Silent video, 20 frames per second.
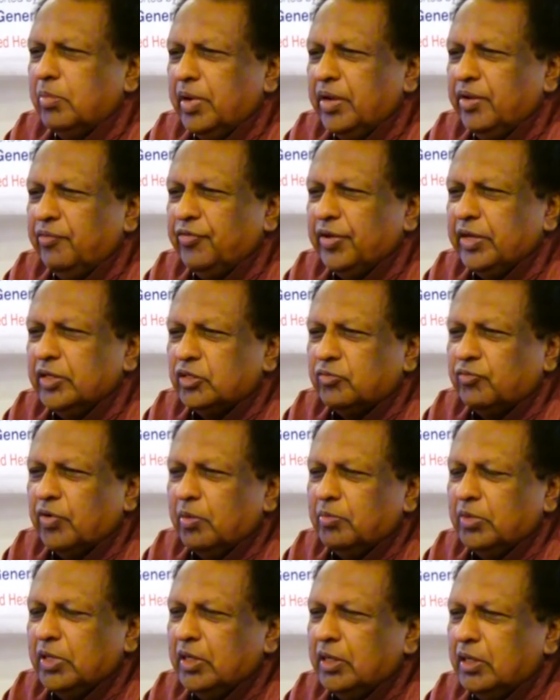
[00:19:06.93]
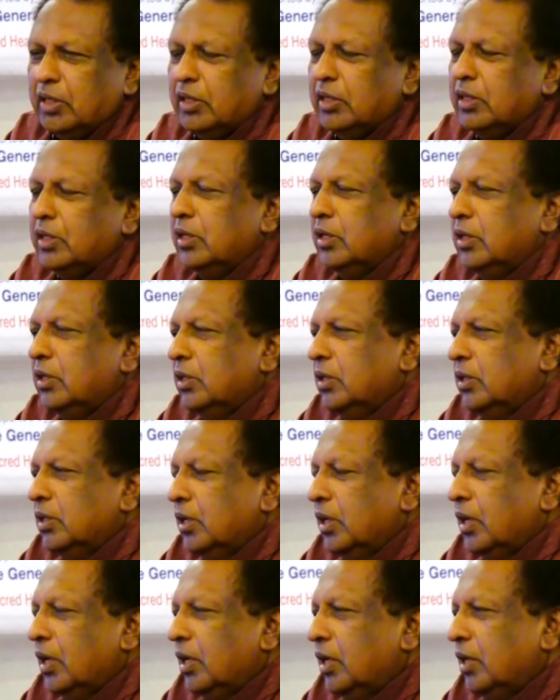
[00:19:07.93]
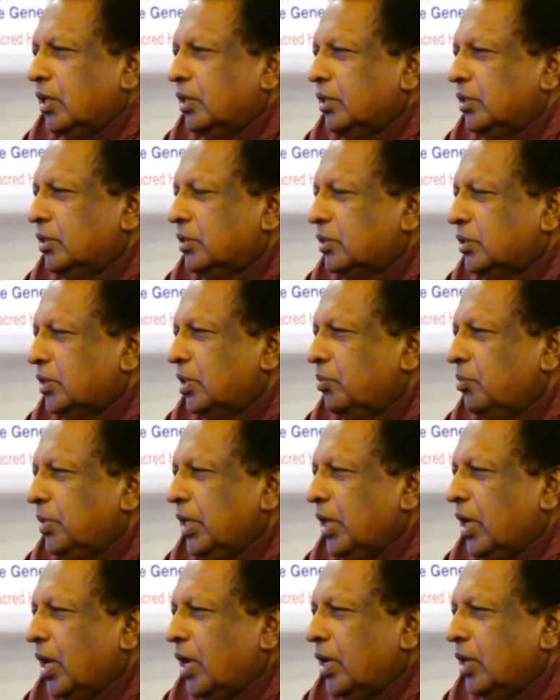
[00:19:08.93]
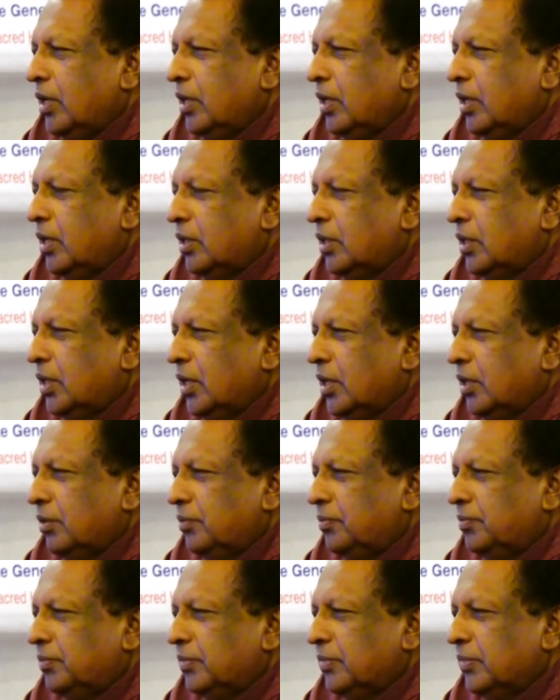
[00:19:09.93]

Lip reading: briefings from the CIA and